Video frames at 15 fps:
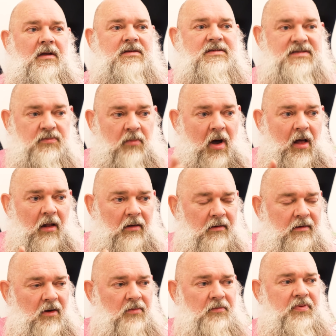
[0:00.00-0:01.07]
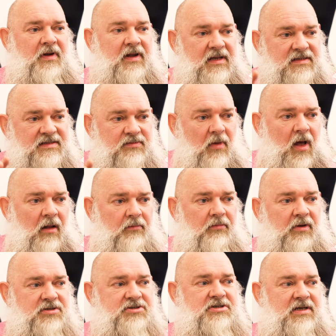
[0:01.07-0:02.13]
small companies, small
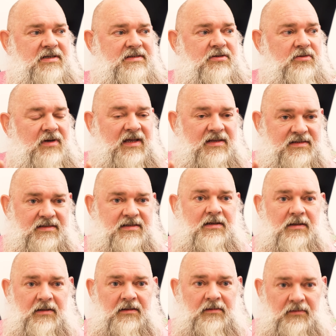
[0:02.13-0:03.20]
budgets, you can still